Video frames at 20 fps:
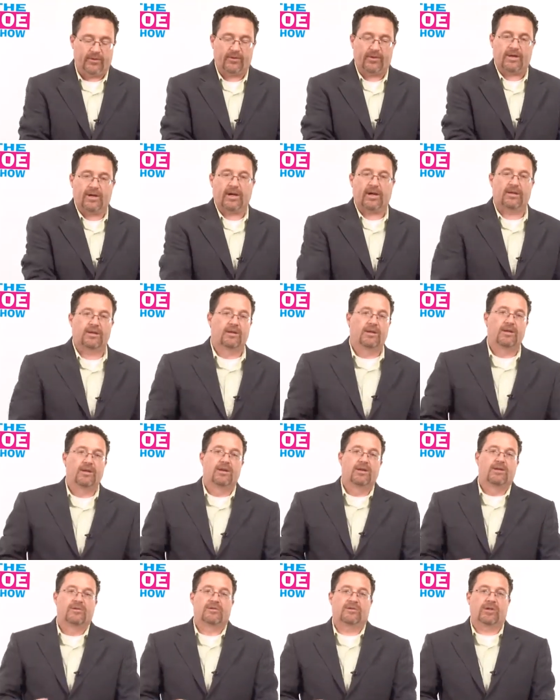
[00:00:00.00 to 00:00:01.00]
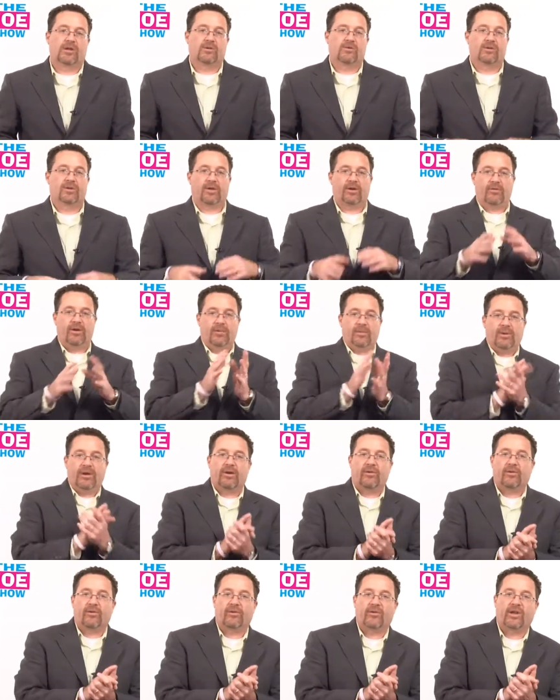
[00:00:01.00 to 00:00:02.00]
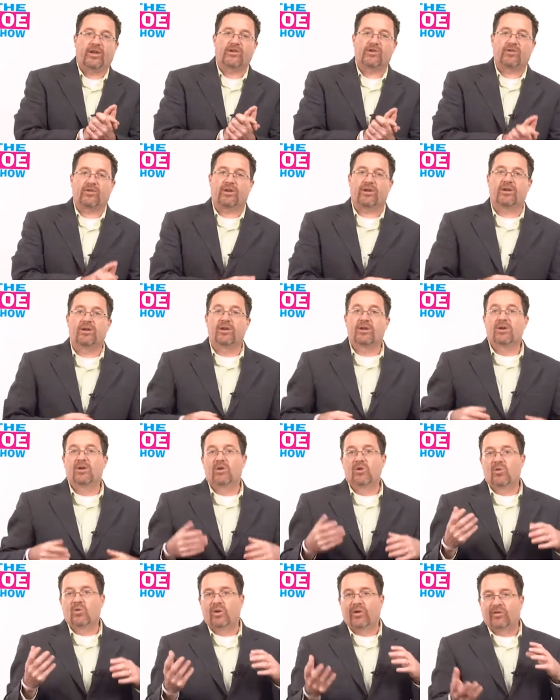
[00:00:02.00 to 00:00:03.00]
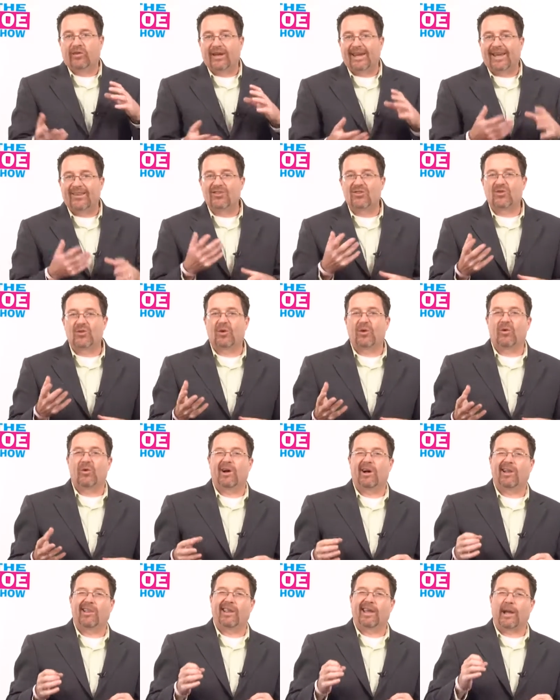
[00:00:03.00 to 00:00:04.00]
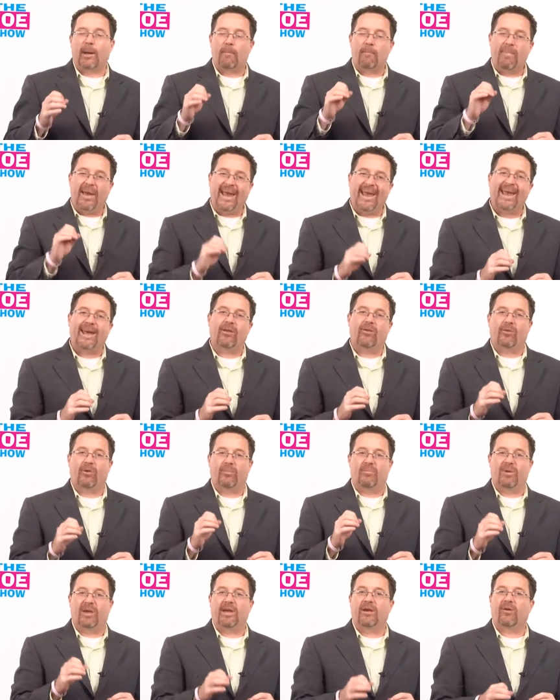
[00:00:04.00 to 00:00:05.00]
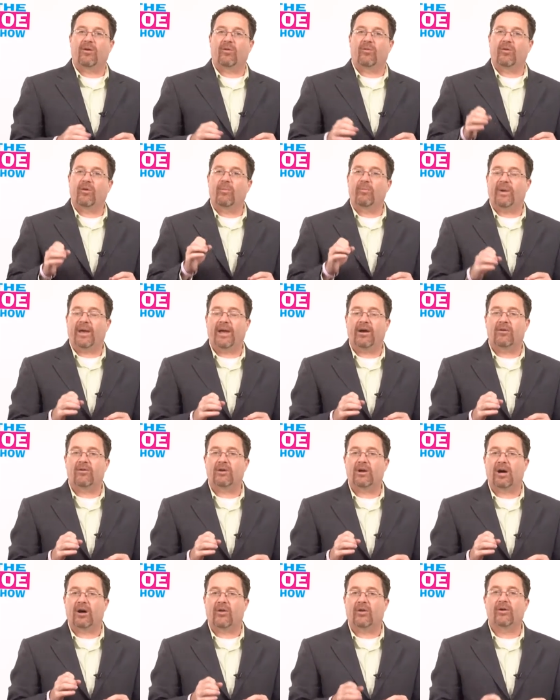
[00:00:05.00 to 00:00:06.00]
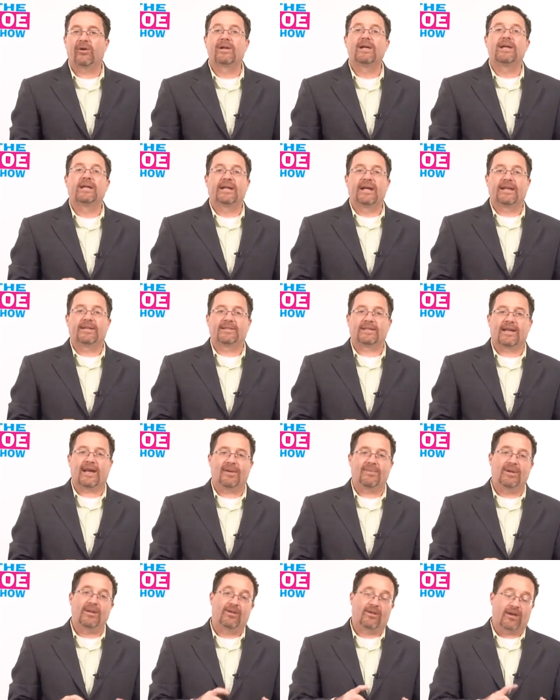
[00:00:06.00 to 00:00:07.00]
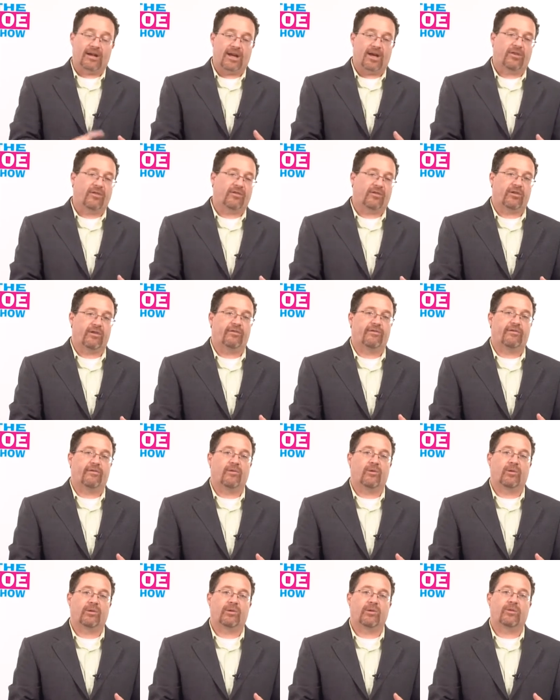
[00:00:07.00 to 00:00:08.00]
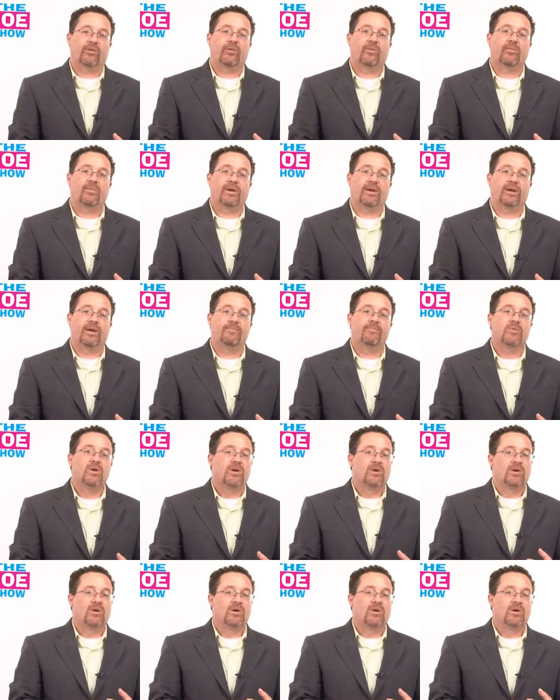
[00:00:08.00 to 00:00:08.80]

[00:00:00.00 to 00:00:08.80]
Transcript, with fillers: Okay, so when they reapply their sunscreen, once it gets to a like a paler pink or a real pale color, it's time to either get out of the sun for a little bit